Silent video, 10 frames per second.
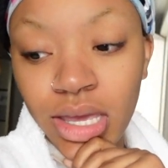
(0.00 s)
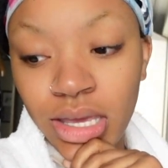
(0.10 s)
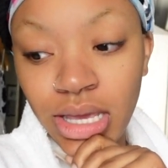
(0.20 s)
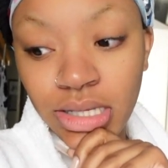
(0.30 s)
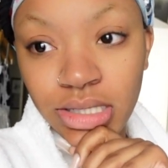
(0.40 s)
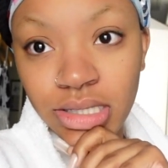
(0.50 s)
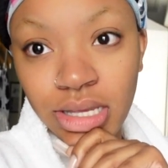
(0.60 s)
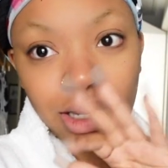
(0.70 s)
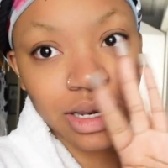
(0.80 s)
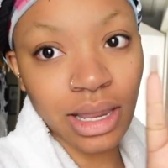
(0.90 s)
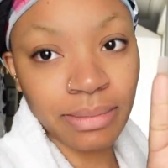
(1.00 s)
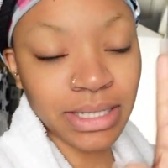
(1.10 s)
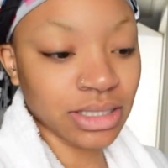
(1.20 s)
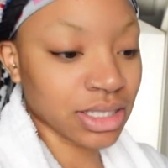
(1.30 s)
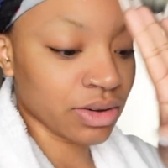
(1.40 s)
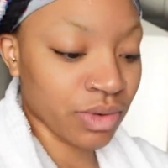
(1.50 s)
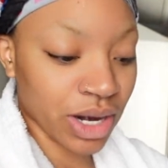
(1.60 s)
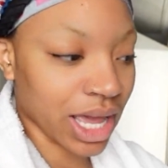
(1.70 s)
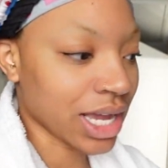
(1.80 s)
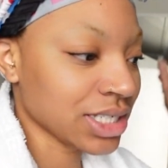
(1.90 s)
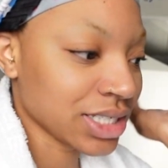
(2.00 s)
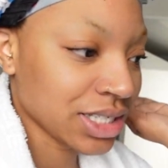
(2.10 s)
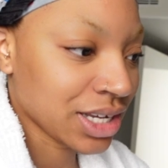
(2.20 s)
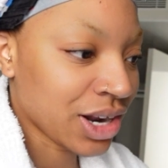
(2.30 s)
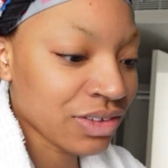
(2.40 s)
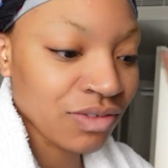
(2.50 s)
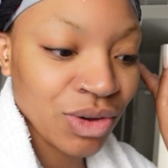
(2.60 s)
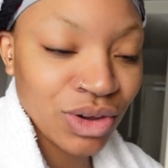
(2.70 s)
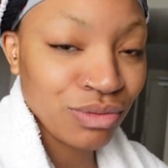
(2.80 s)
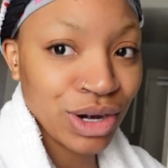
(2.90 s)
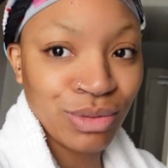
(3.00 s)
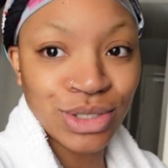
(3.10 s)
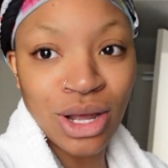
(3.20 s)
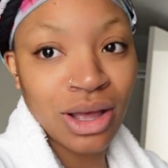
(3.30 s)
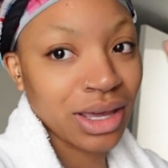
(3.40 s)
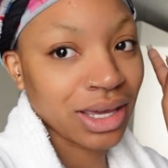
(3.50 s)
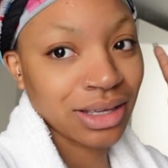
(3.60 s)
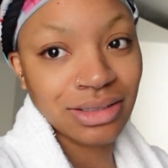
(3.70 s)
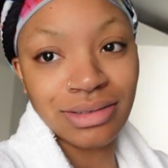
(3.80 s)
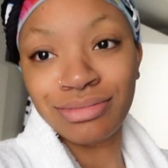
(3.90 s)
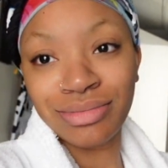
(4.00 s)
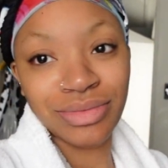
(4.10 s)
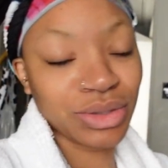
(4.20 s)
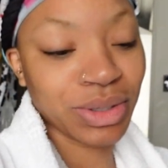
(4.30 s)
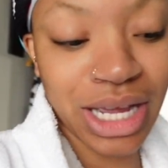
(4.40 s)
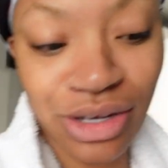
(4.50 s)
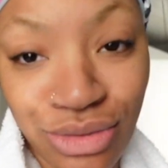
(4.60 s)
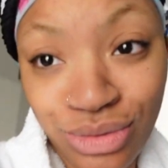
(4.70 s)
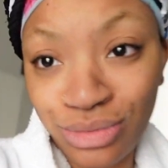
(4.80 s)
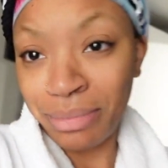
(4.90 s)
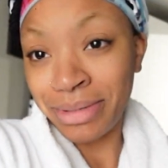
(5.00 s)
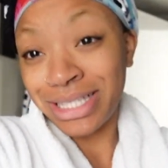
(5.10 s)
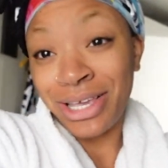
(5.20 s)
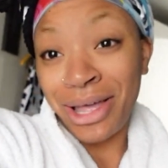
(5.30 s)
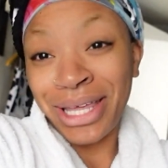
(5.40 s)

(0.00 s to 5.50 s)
yes, let me just get ready. I just need to get off the phone, get ready with y'all, and do what I got to do. So, I'm going to see y'all